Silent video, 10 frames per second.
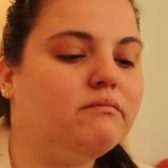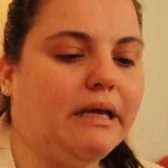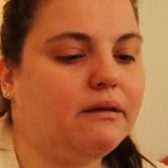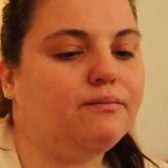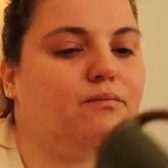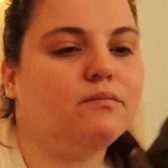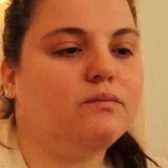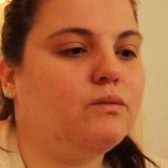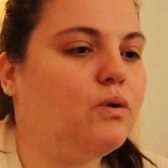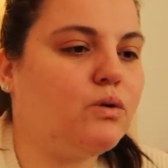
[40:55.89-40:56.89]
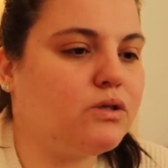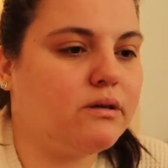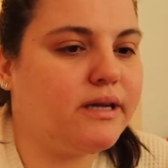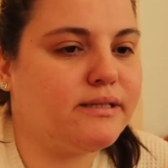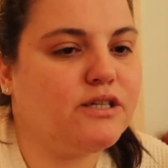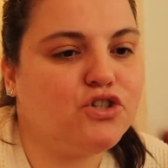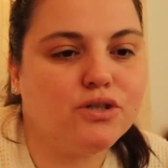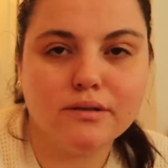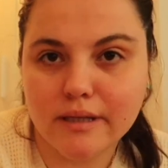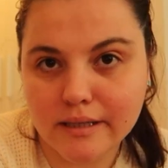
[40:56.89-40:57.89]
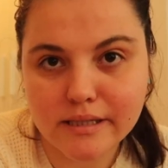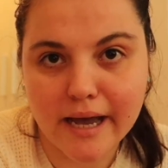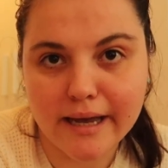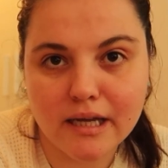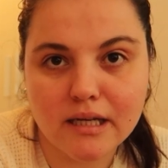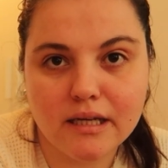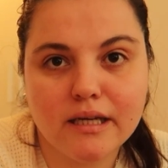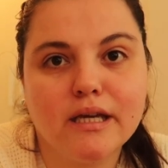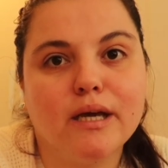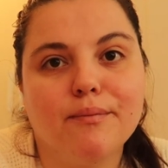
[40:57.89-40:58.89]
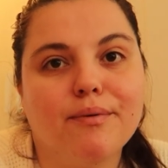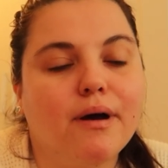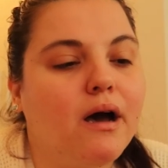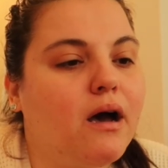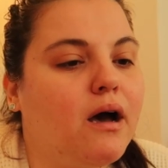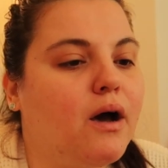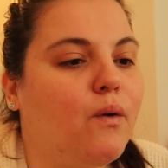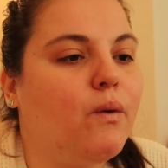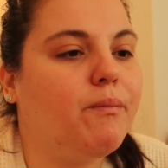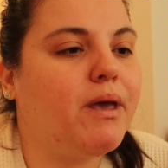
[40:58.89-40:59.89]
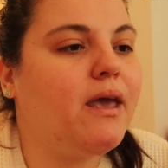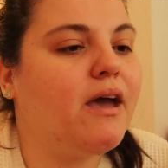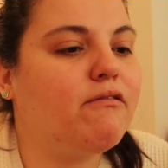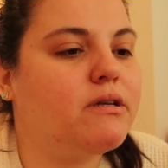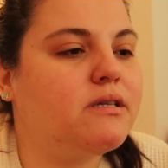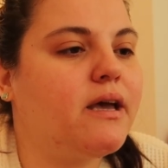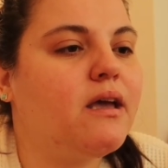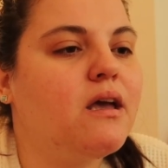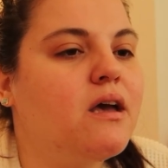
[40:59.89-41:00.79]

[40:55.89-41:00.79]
Like, those are the essential things I keep with me every day.